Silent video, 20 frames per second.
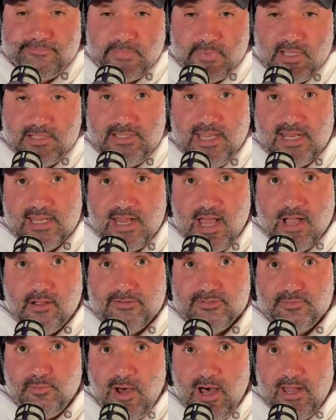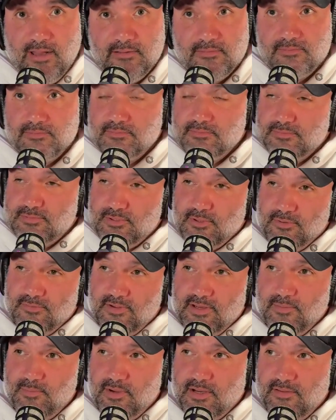It's not a knock on SWAT. So if
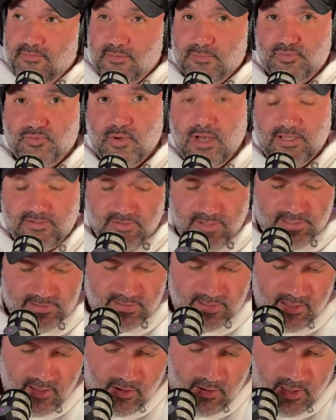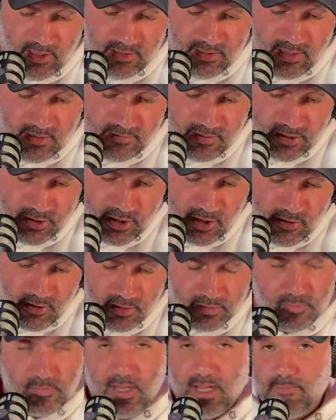anybody from SWAT tries to, oh, he's shitting on
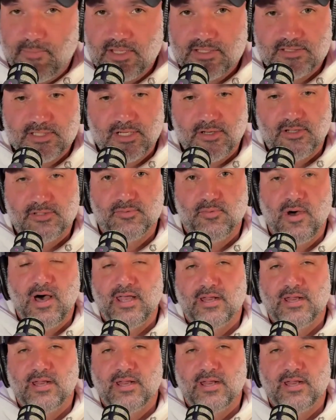SWAT, I'm not shitting on SWAT. I'm